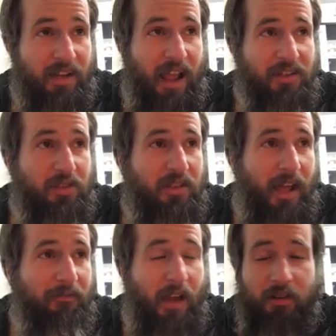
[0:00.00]
and actually
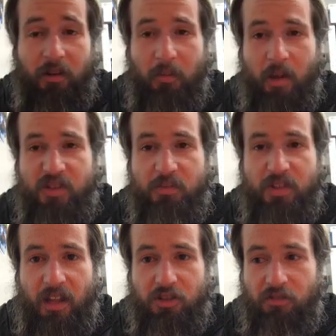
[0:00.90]
that found a
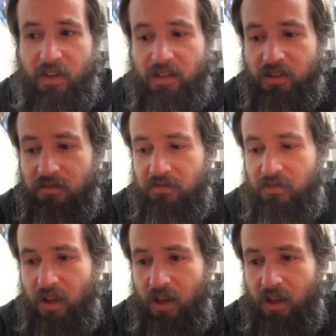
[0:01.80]
substantial effect of
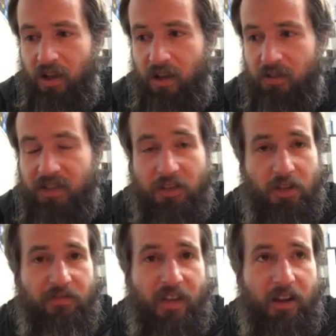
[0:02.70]

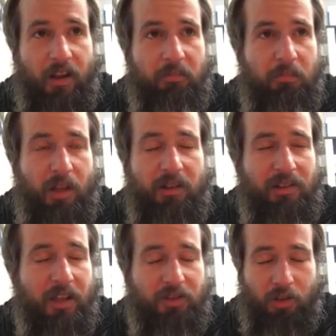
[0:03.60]
saturated fat on blood
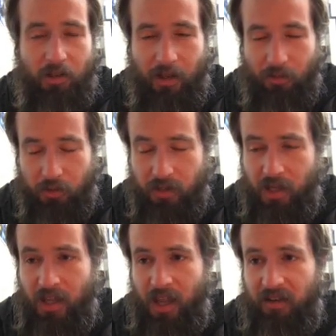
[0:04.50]
cholesterol levels.
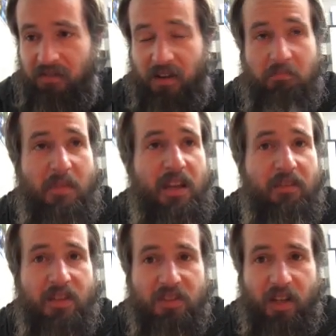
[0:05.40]
In fact, many
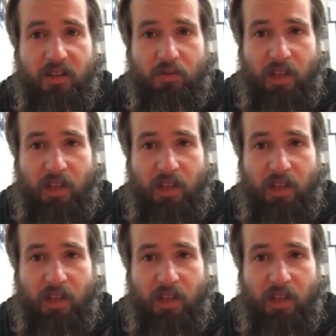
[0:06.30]
of the studies